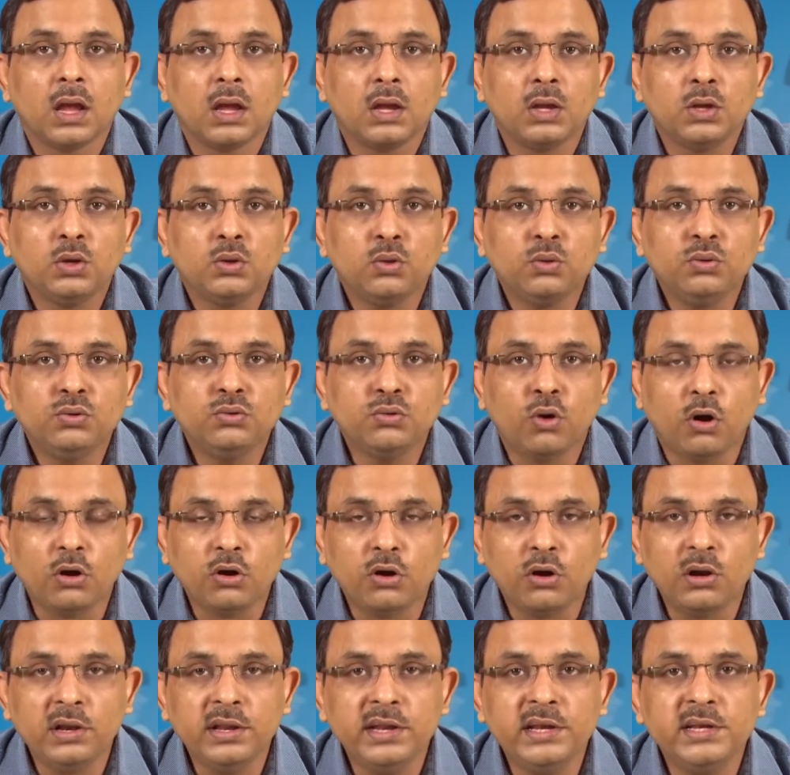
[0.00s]
you not
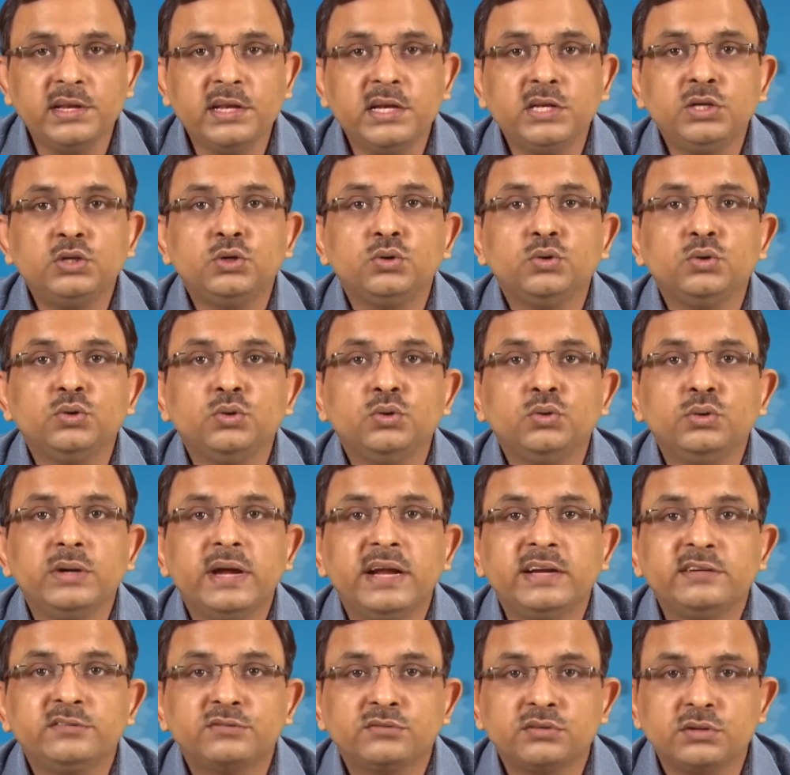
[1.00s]
only need to
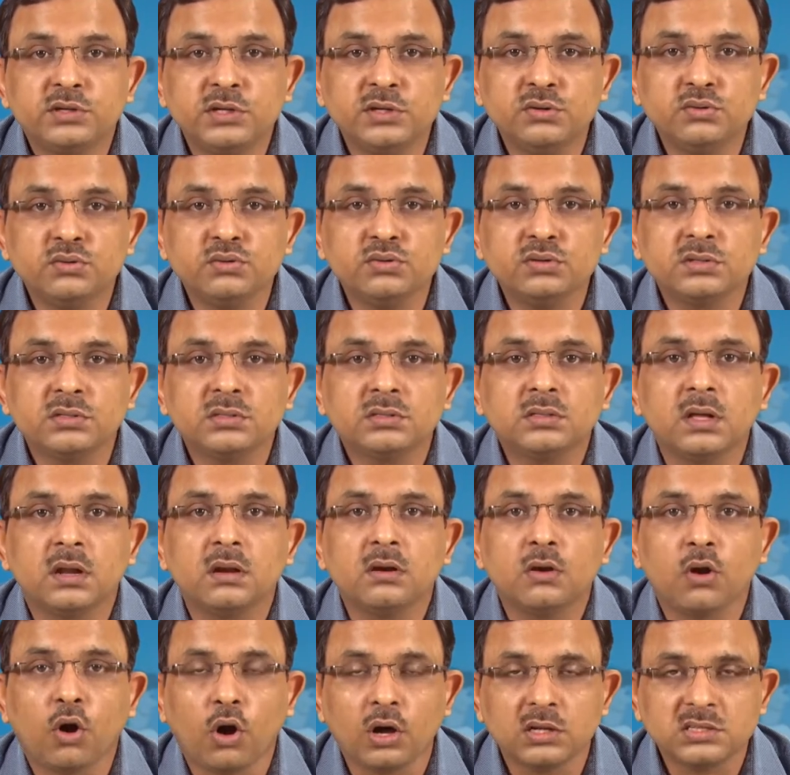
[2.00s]
introduce the
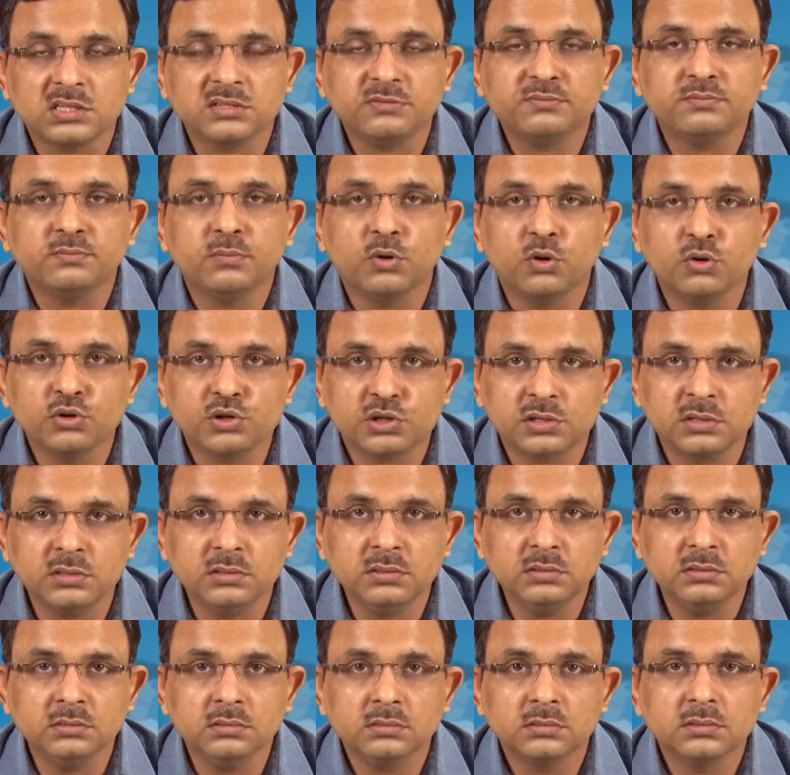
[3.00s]
laws of
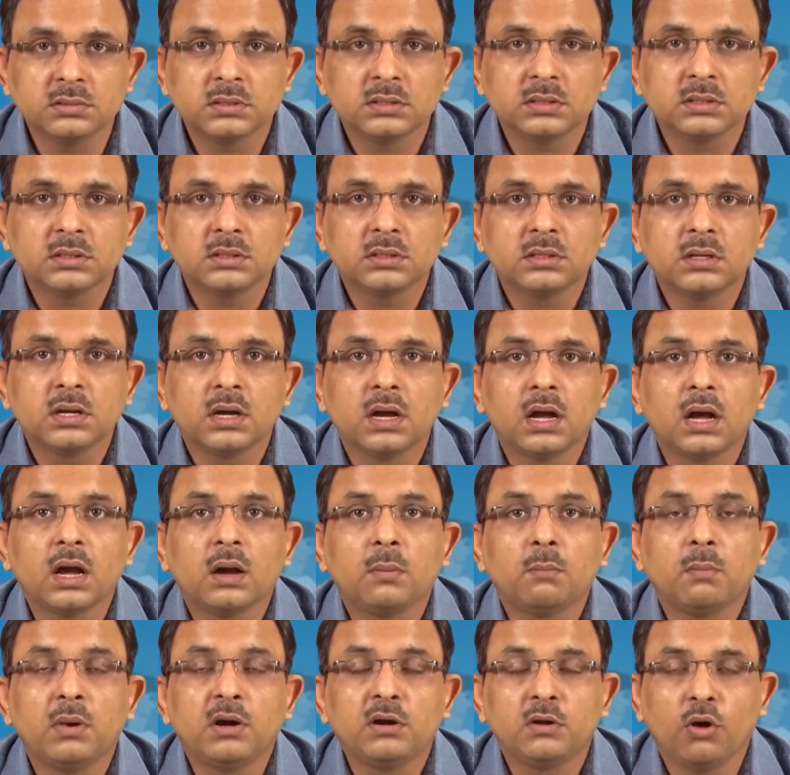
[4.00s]
motion,
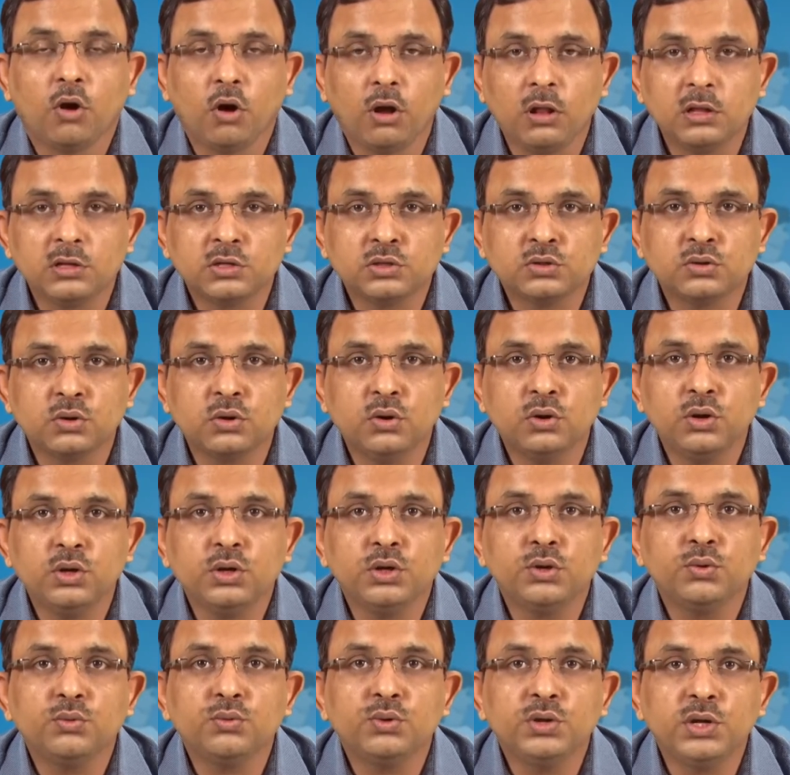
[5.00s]
but also
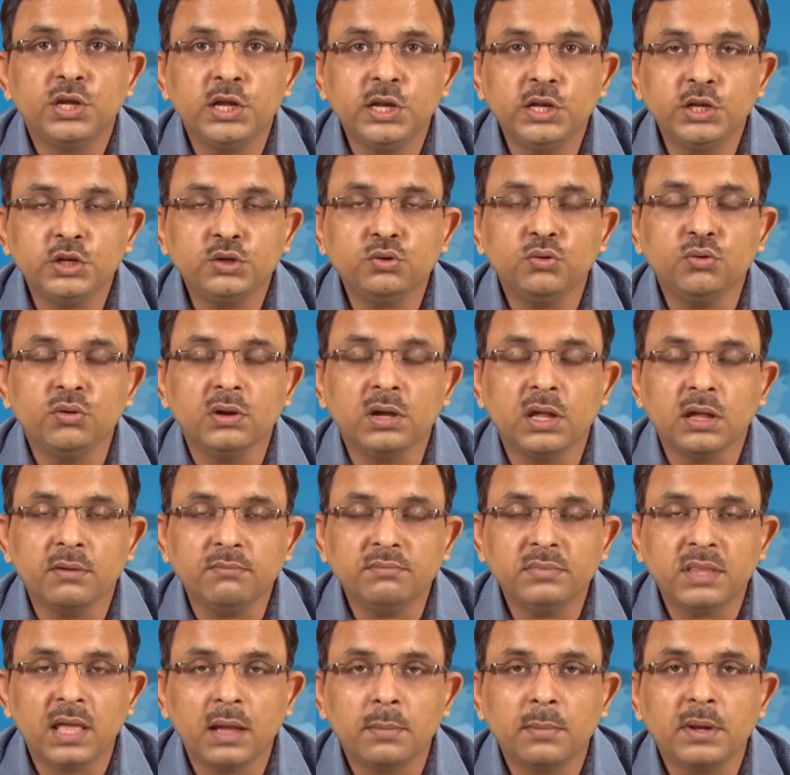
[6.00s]
you need to
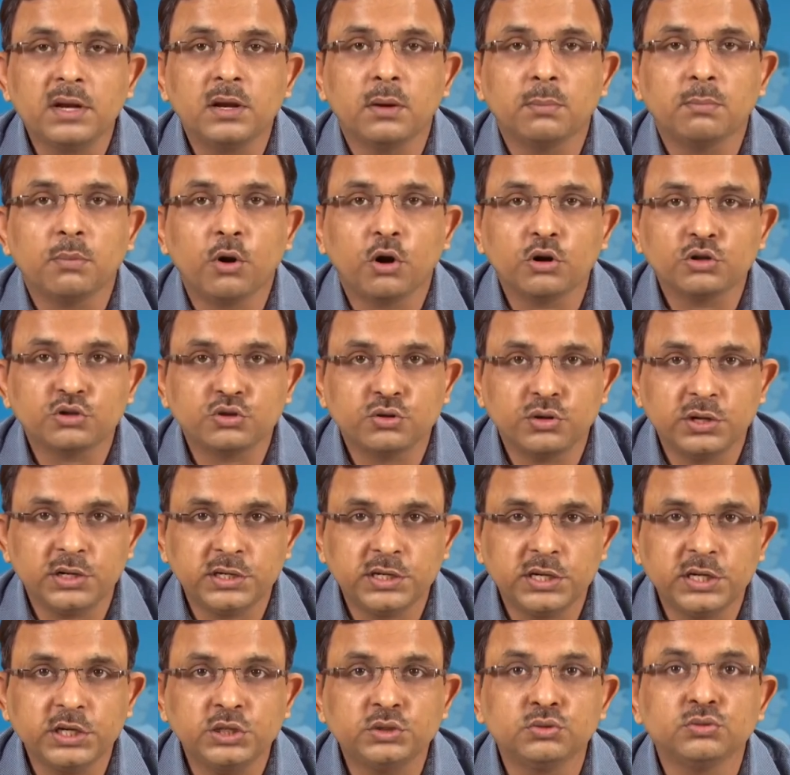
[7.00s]
give them an
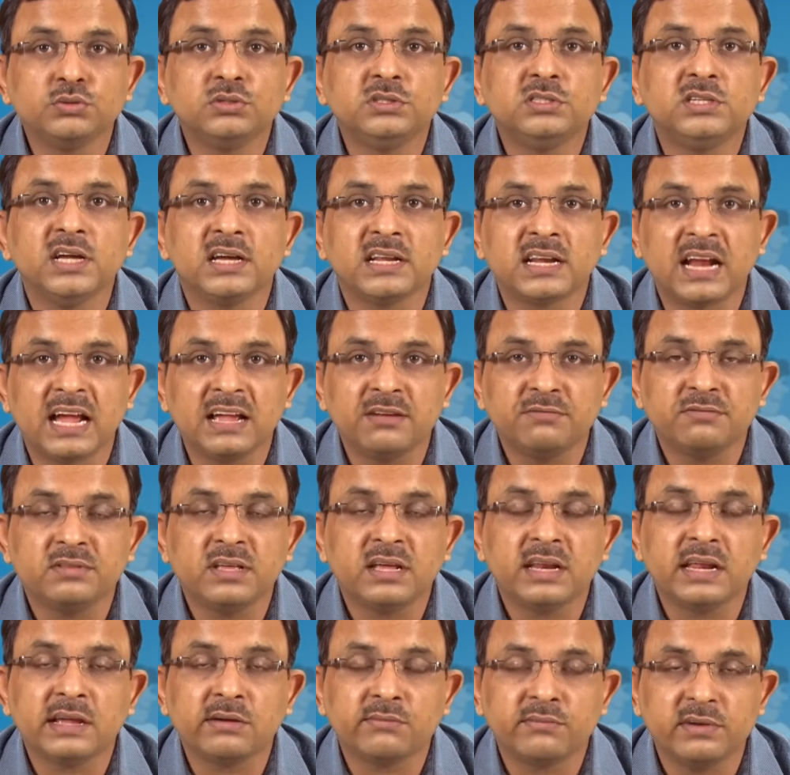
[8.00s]
opportunity to derive
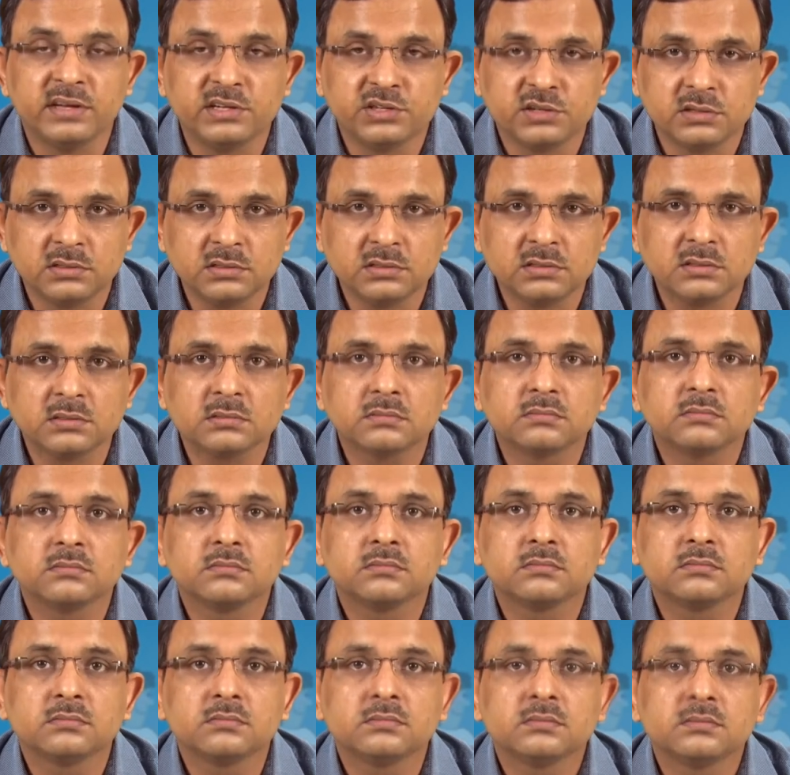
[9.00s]
their equations
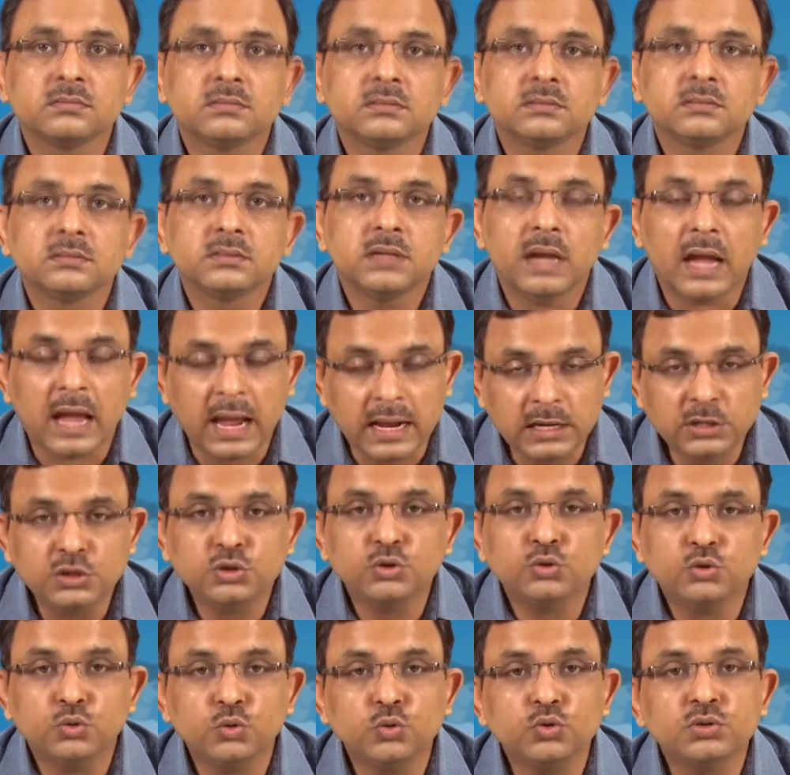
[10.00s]
and
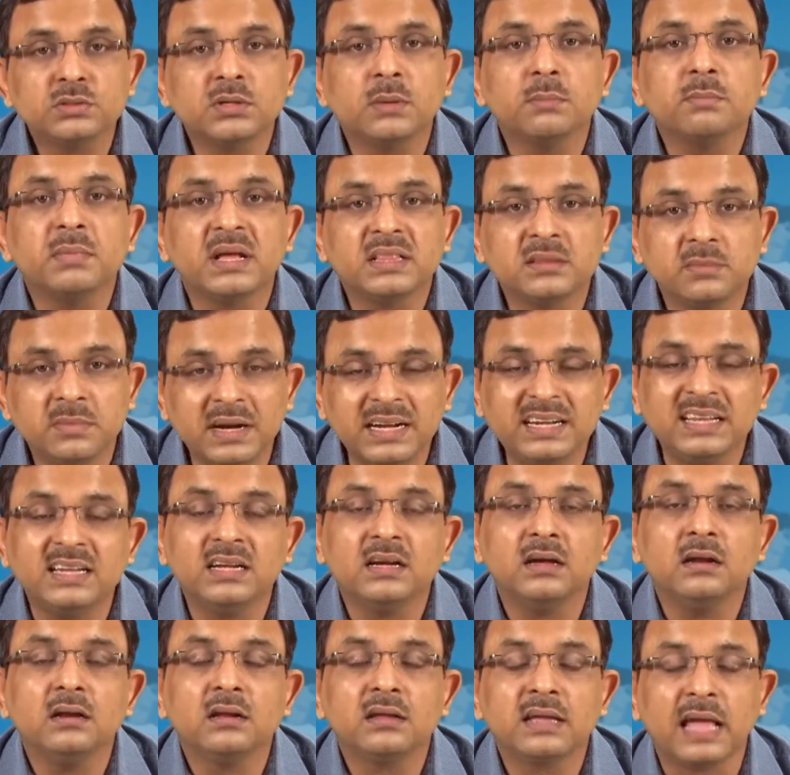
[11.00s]
to do some
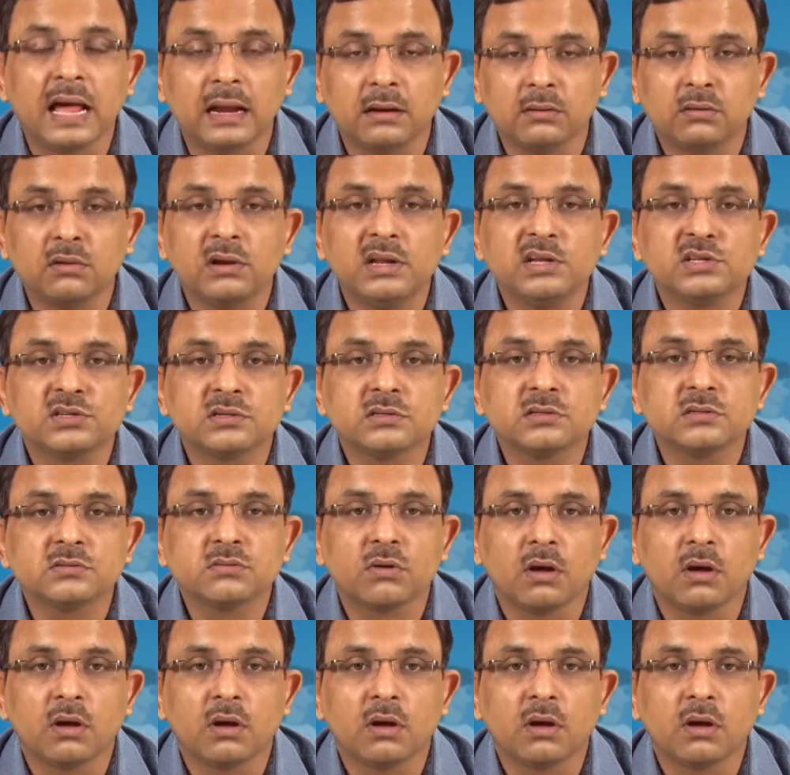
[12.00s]
mathematical calculations